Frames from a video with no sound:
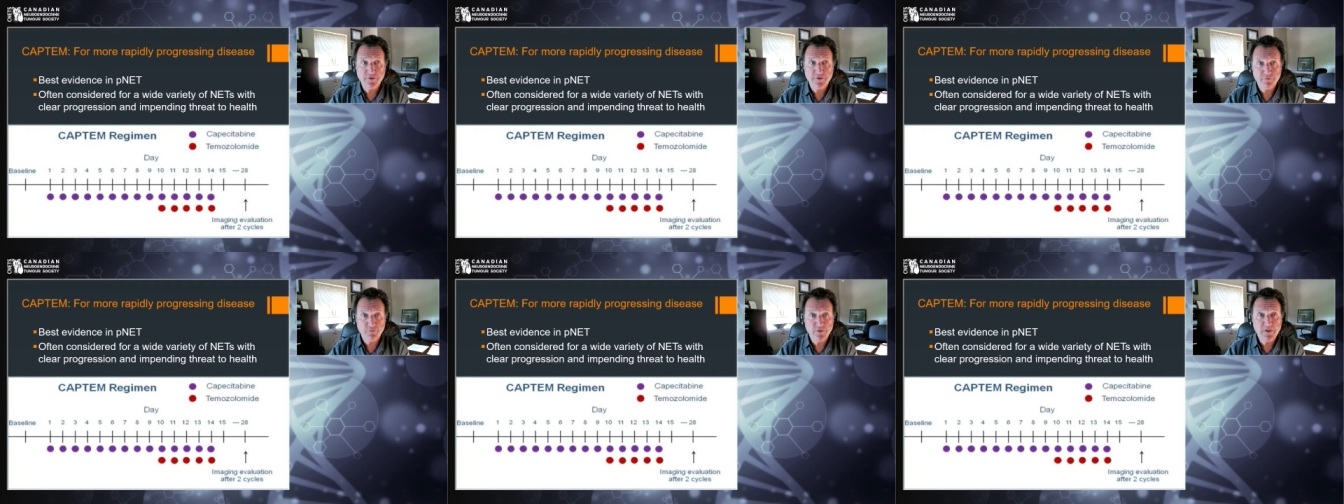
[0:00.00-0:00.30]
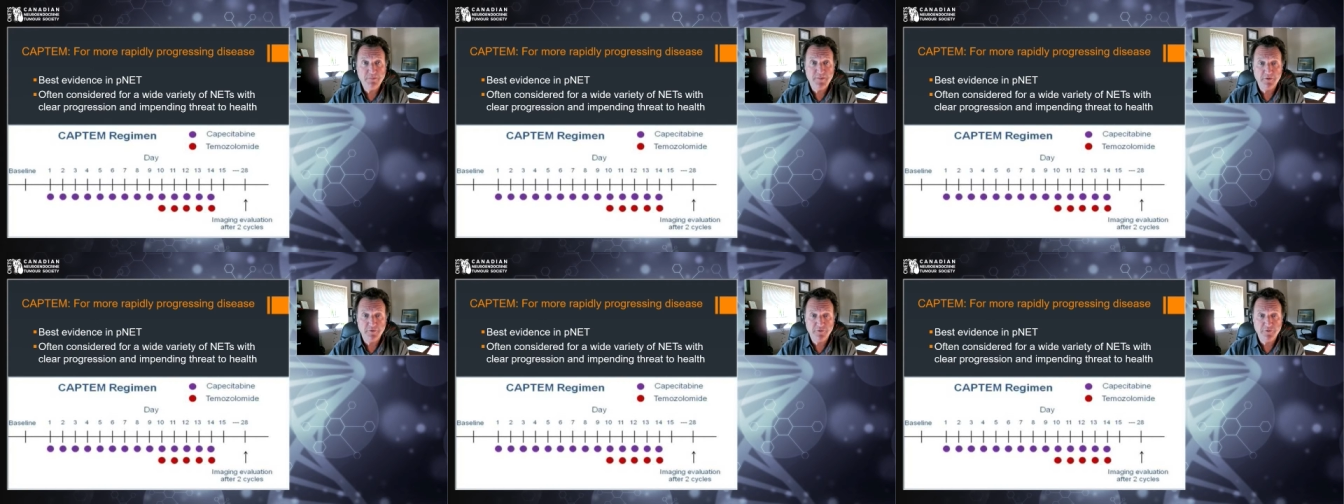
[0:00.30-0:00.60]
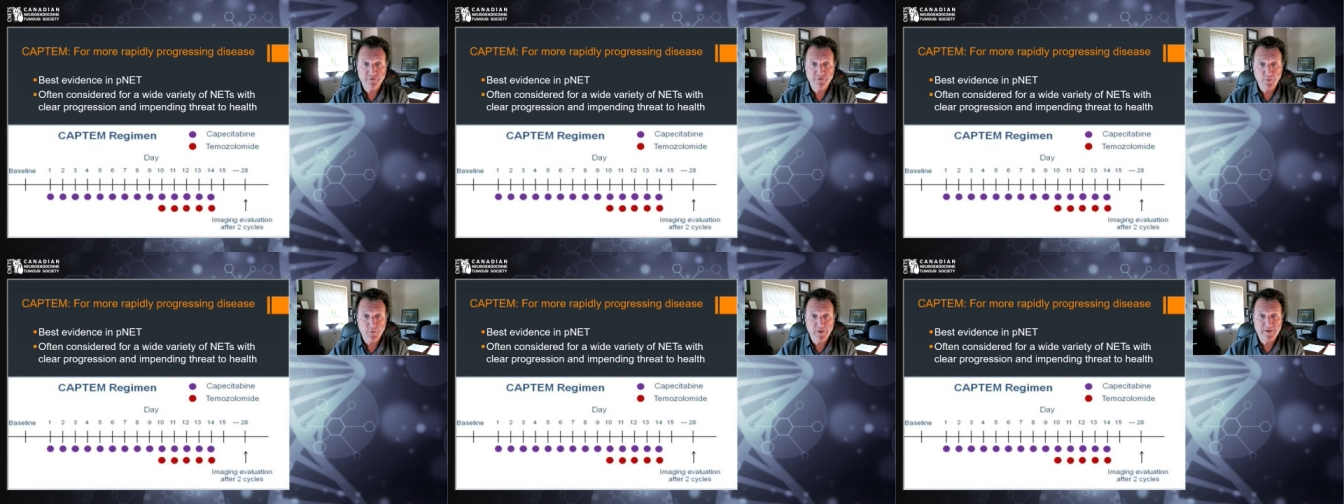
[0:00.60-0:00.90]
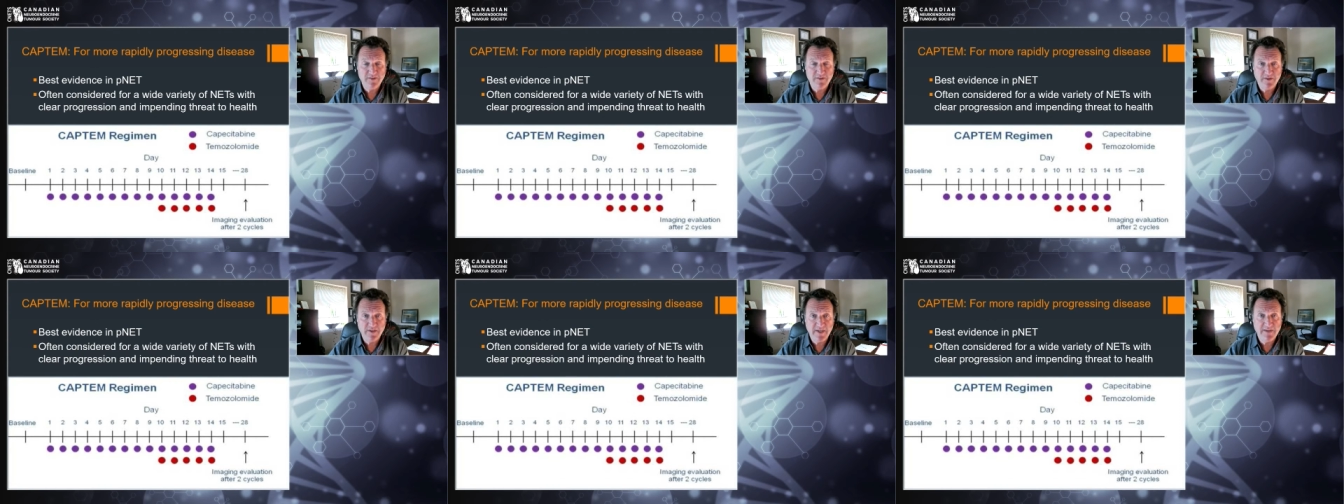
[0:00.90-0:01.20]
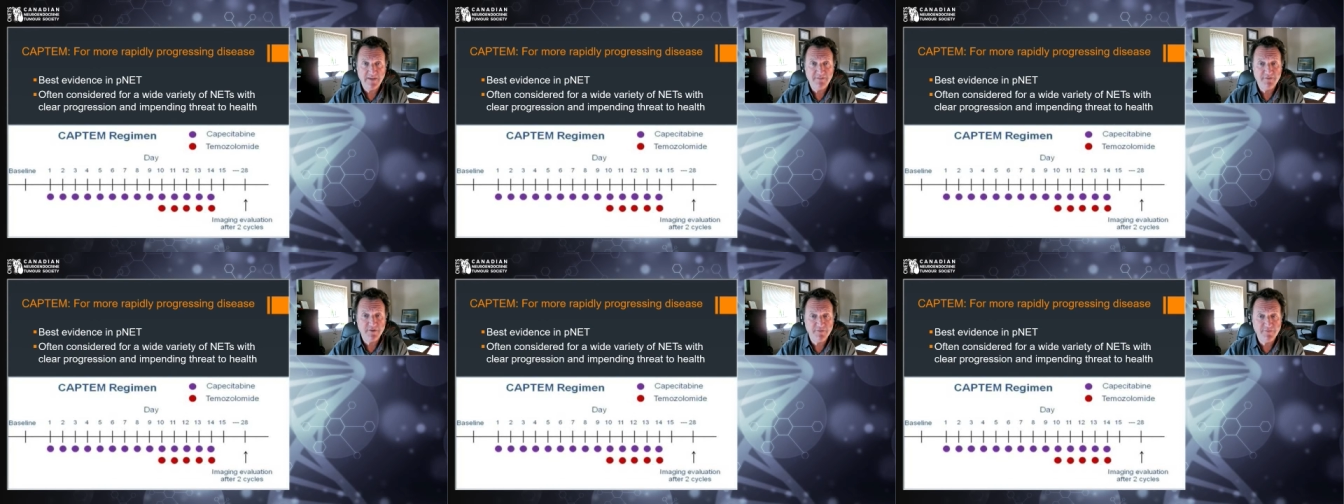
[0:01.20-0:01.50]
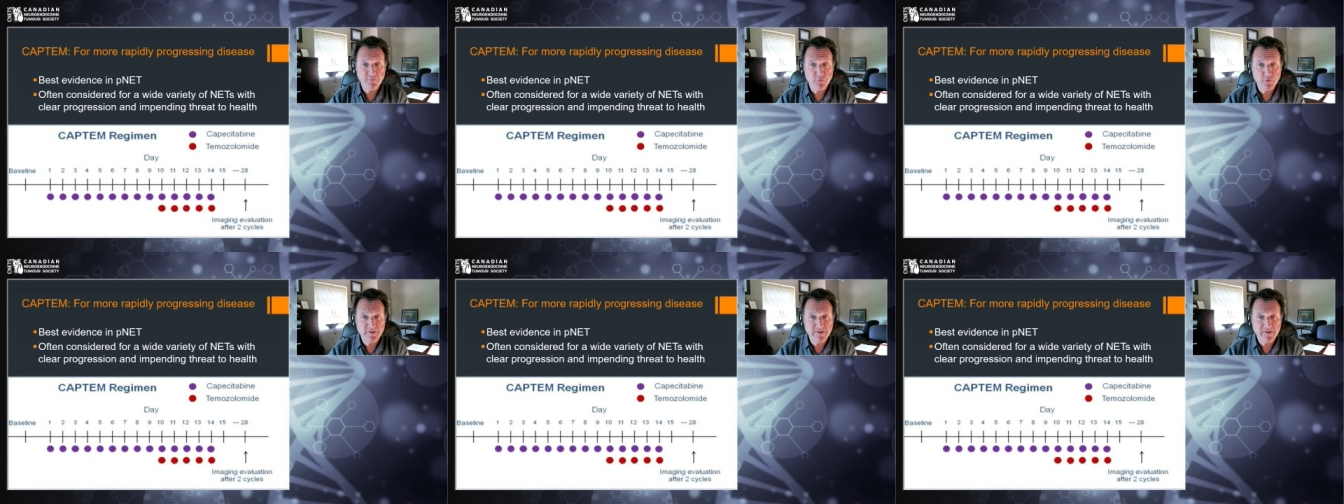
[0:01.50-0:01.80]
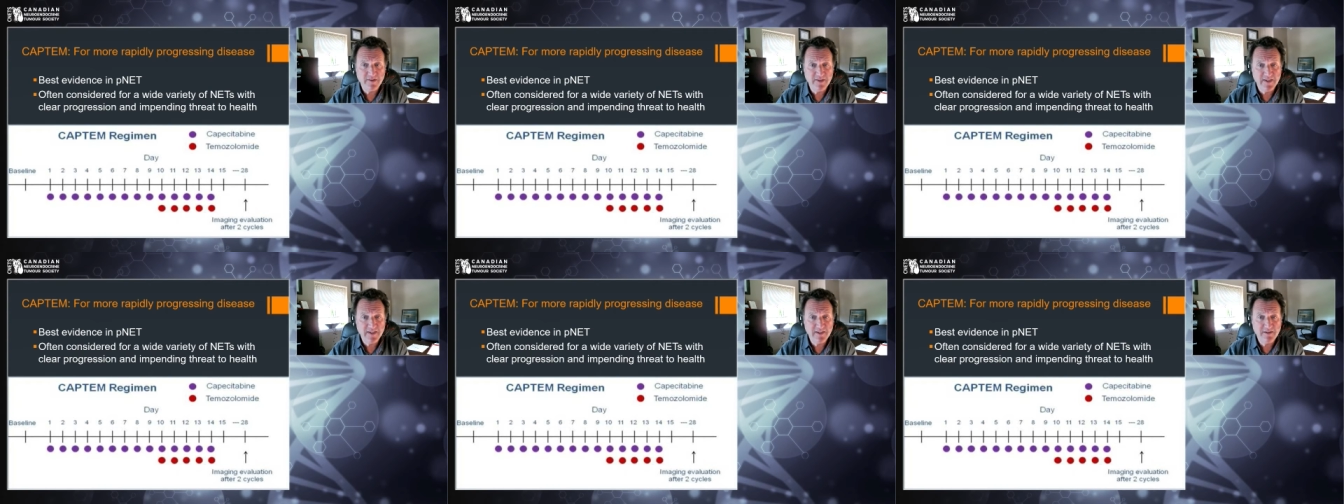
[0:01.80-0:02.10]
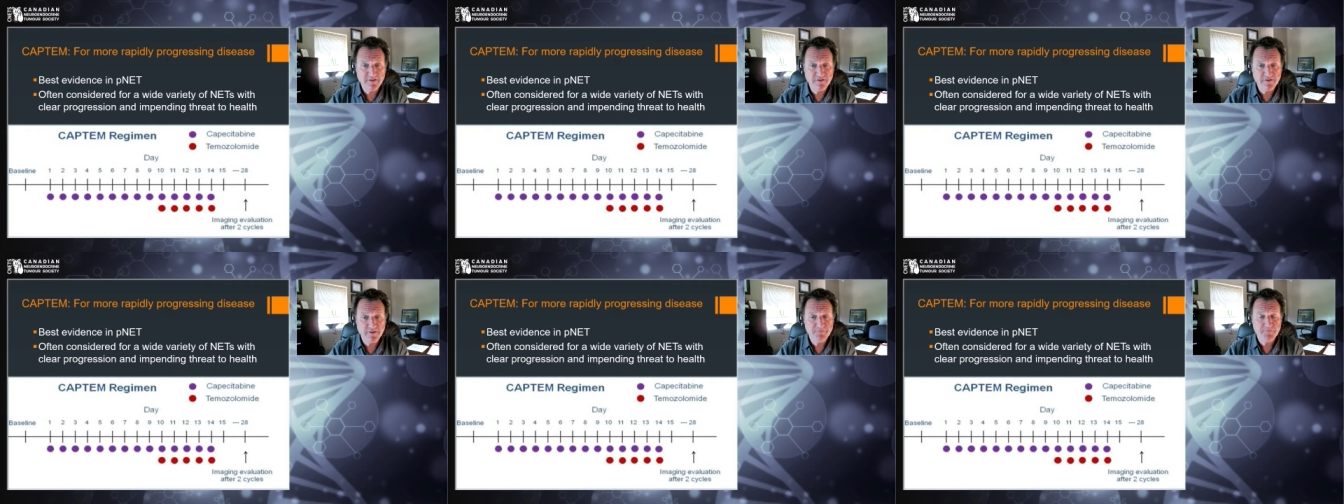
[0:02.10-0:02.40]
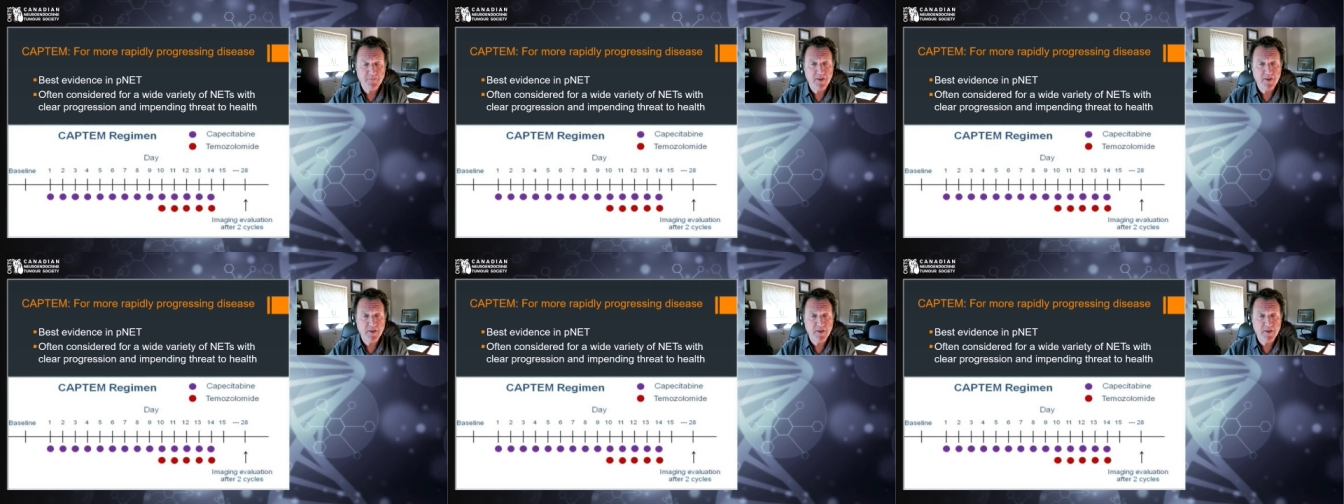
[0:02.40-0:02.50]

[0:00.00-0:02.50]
three pills twice a day for the 14 days.